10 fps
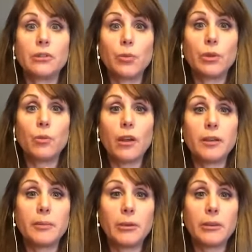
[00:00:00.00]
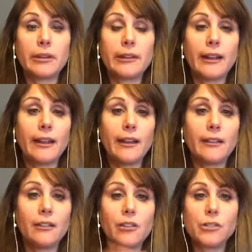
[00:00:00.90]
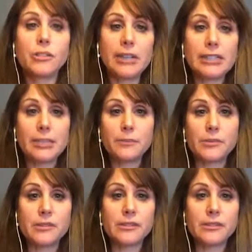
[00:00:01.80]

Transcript: would want to be with. And those are my tips.